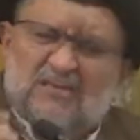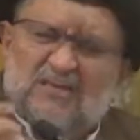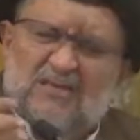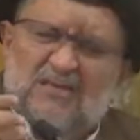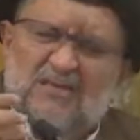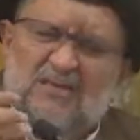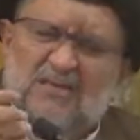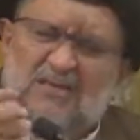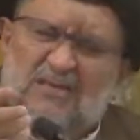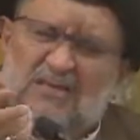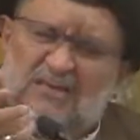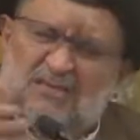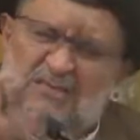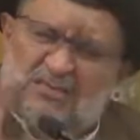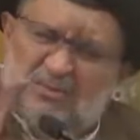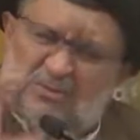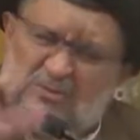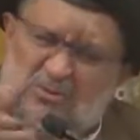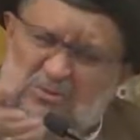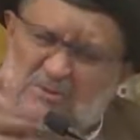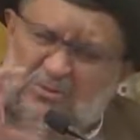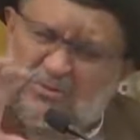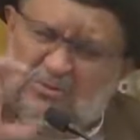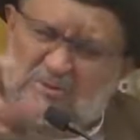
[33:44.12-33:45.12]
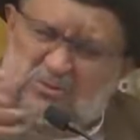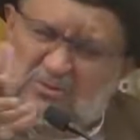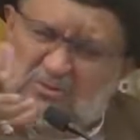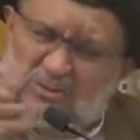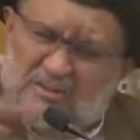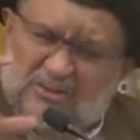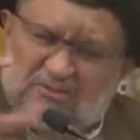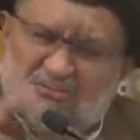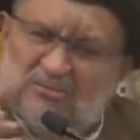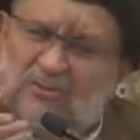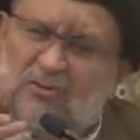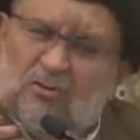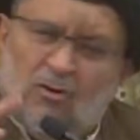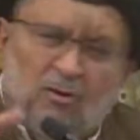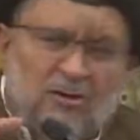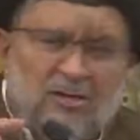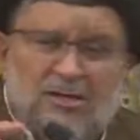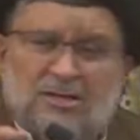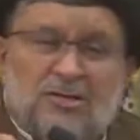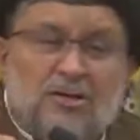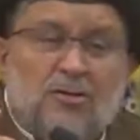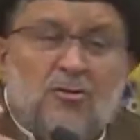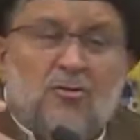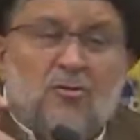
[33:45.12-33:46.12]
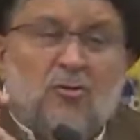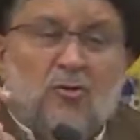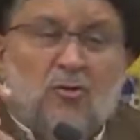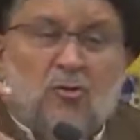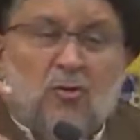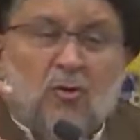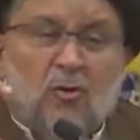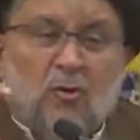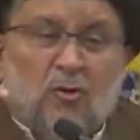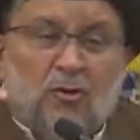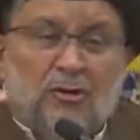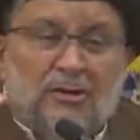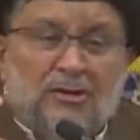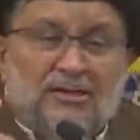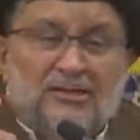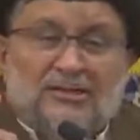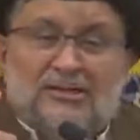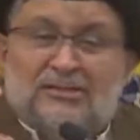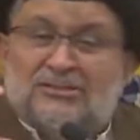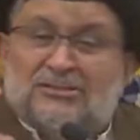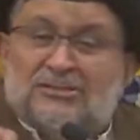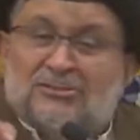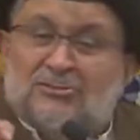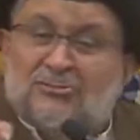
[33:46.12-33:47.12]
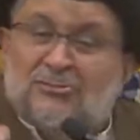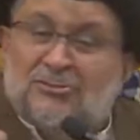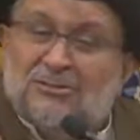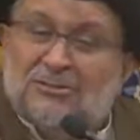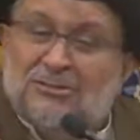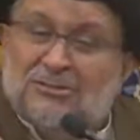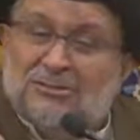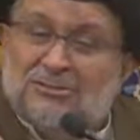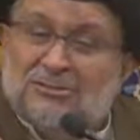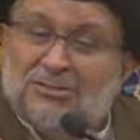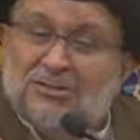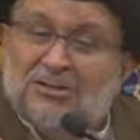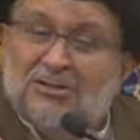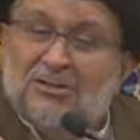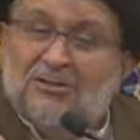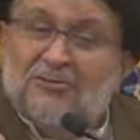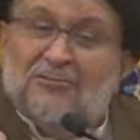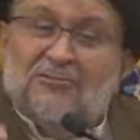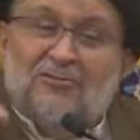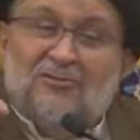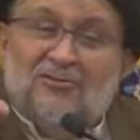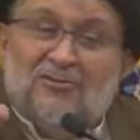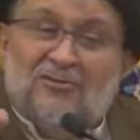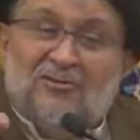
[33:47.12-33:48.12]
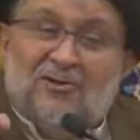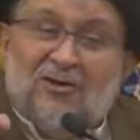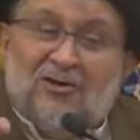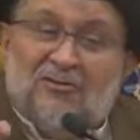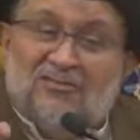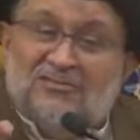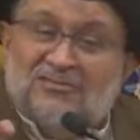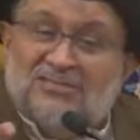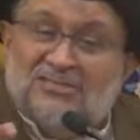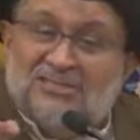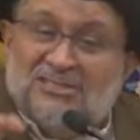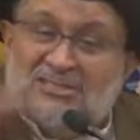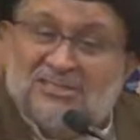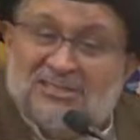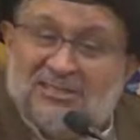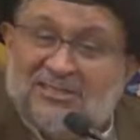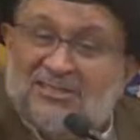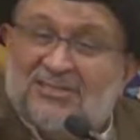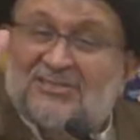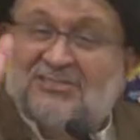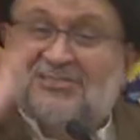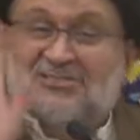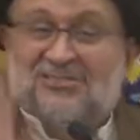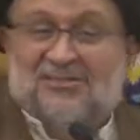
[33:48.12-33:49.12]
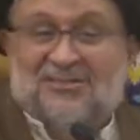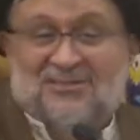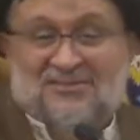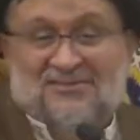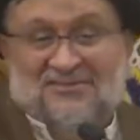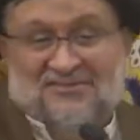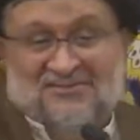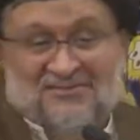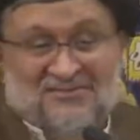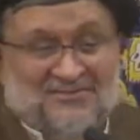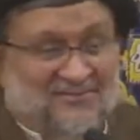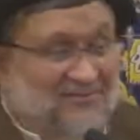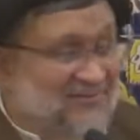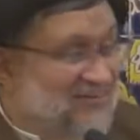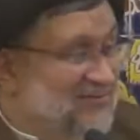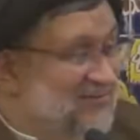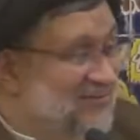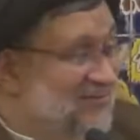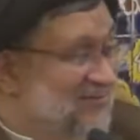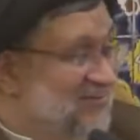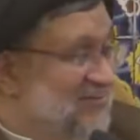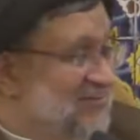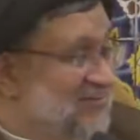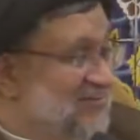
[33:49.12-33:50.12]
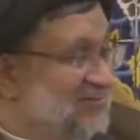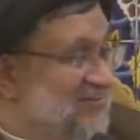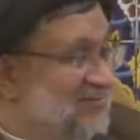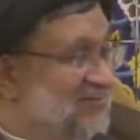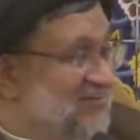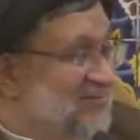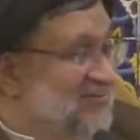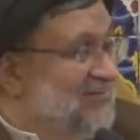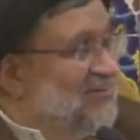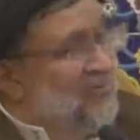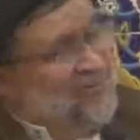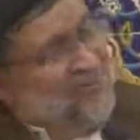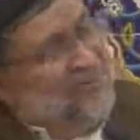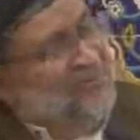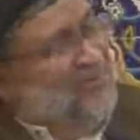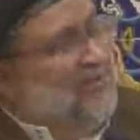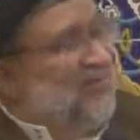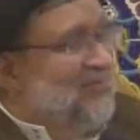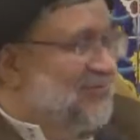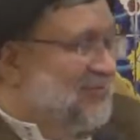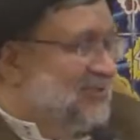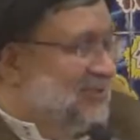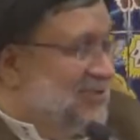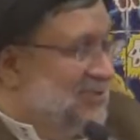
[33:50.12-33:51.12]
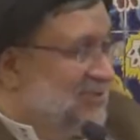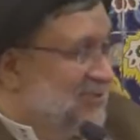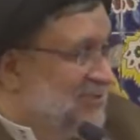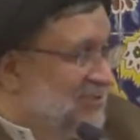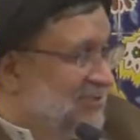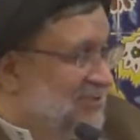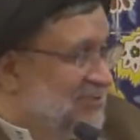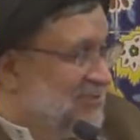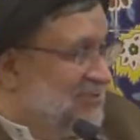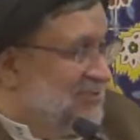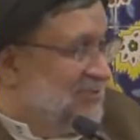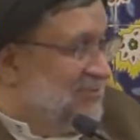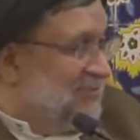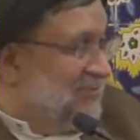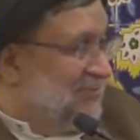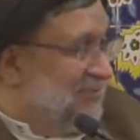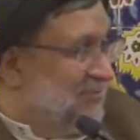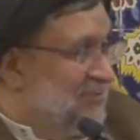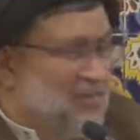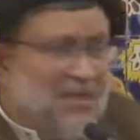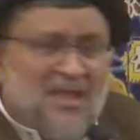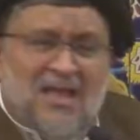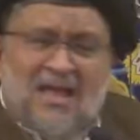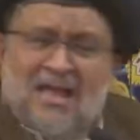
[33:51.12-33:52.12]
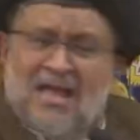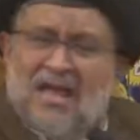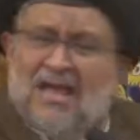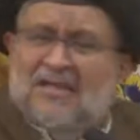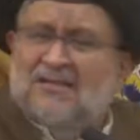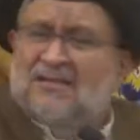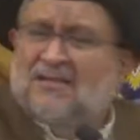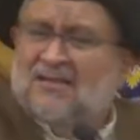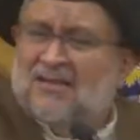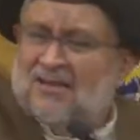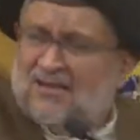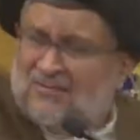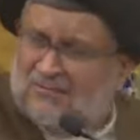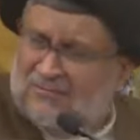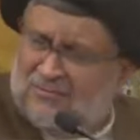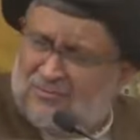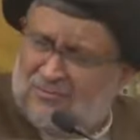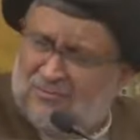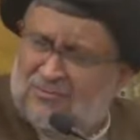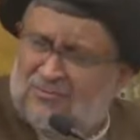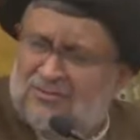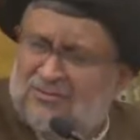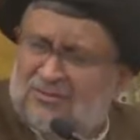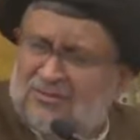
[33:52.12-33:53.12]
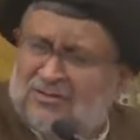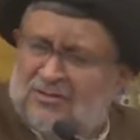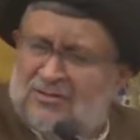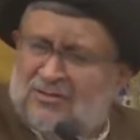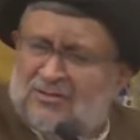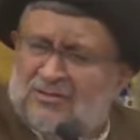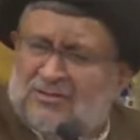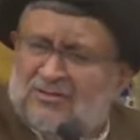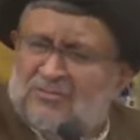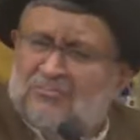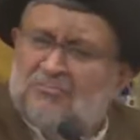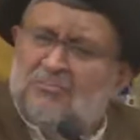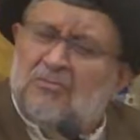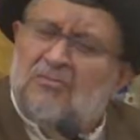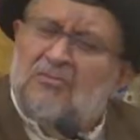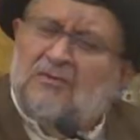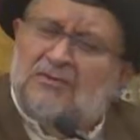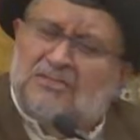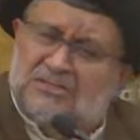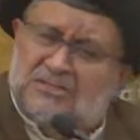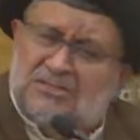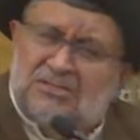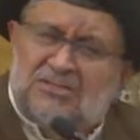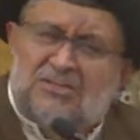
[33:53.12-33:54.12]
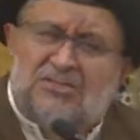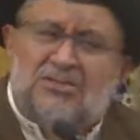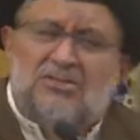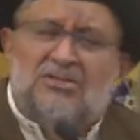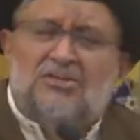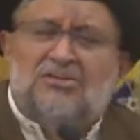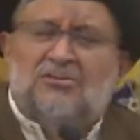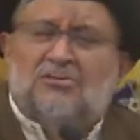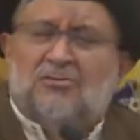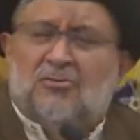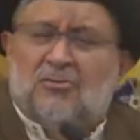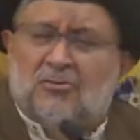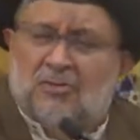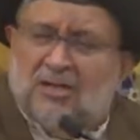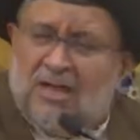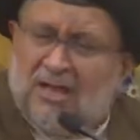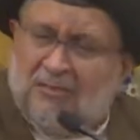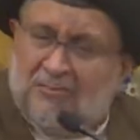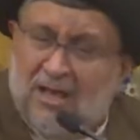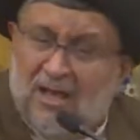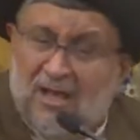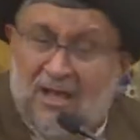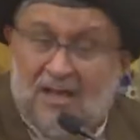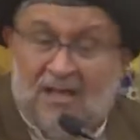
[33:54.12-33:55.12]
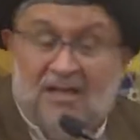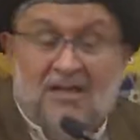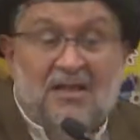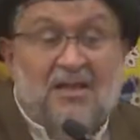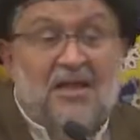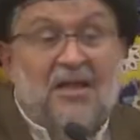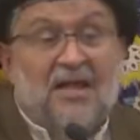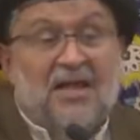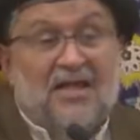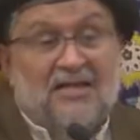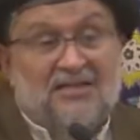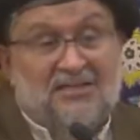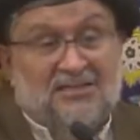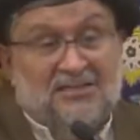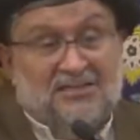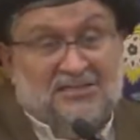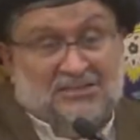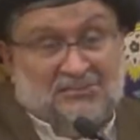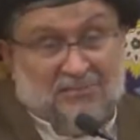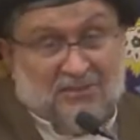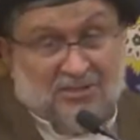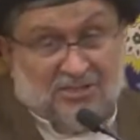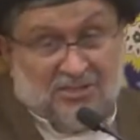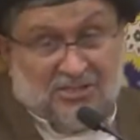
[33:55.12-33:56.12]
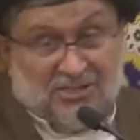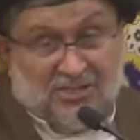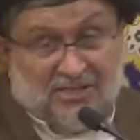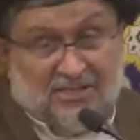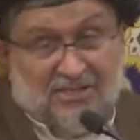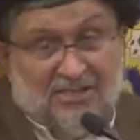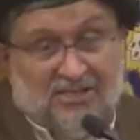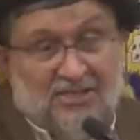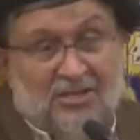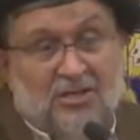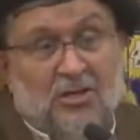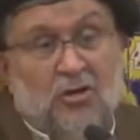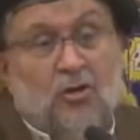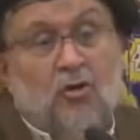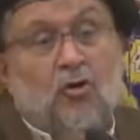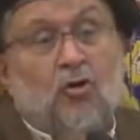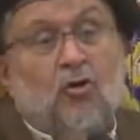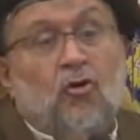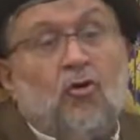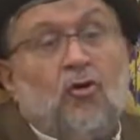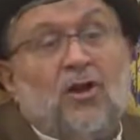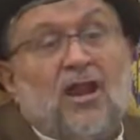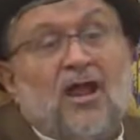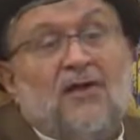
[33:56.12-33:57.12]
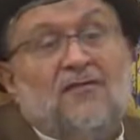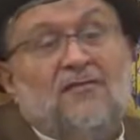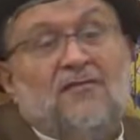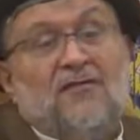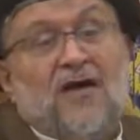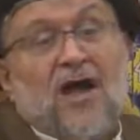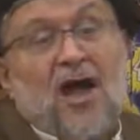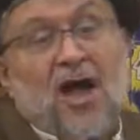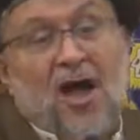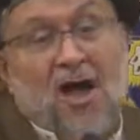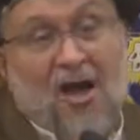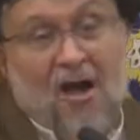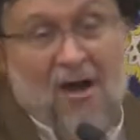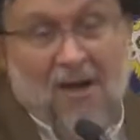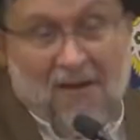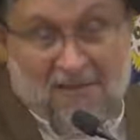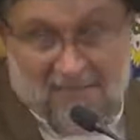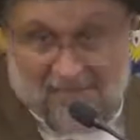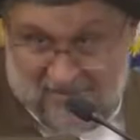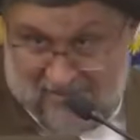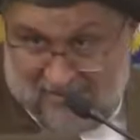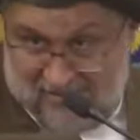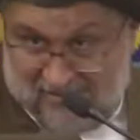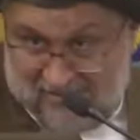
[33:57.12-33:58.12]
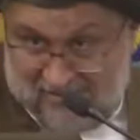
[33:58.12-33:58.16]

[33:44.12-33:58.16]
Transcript: you know, what do we call it, coded stories, full of secrets. Full of secrets. And therefore, Mufassireen, Ulama, and especially Urafa,